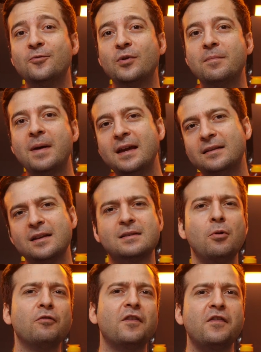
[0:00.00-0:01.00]
we made a
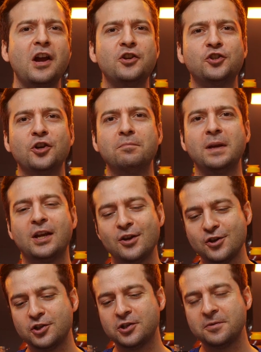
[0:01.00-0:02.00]
small variation
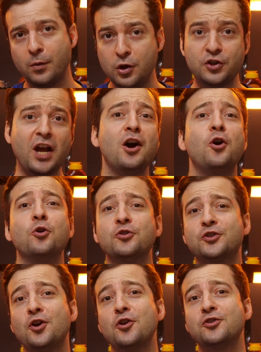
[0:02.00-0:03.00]
because we use our own
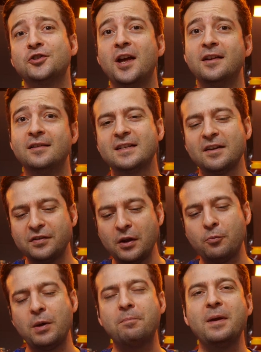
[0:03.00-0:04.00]
sauce, and it's something
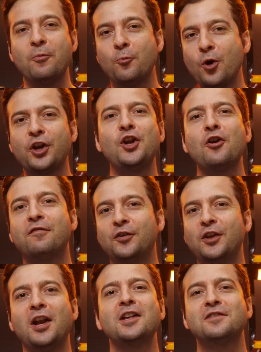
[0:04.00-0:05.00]
that we've been working on for
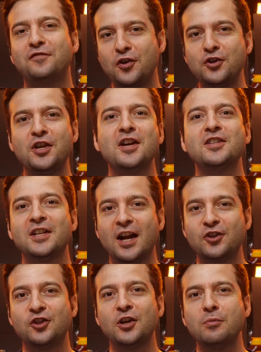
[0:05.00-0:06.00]
the last few years, and
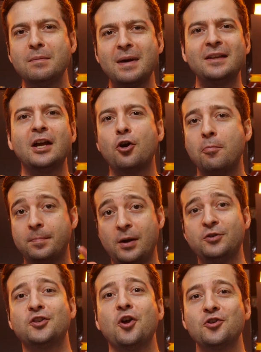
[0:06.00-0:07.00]
actually we made a
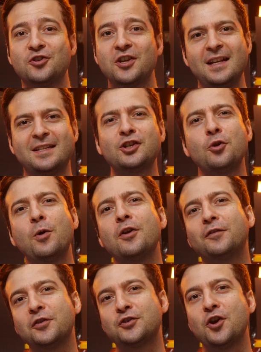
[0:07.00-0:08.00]
compound sauce. It's actually one
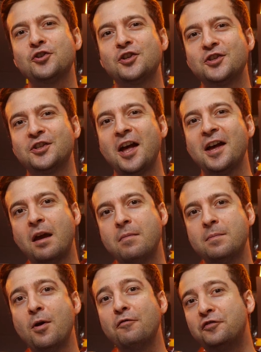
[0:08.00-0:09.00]
of the sauces that can
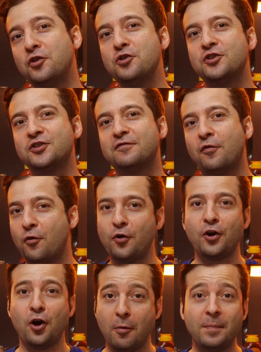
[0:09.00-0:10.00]
be both used for
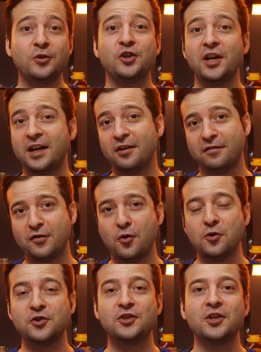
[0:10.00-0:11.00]
compa chicken, of
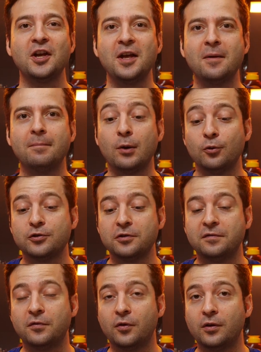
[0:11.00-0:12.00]
course, but
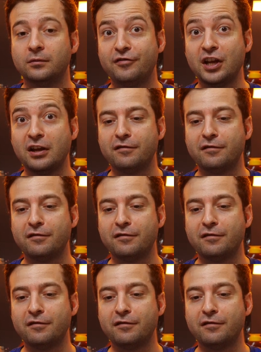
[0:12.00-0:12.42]
also for finger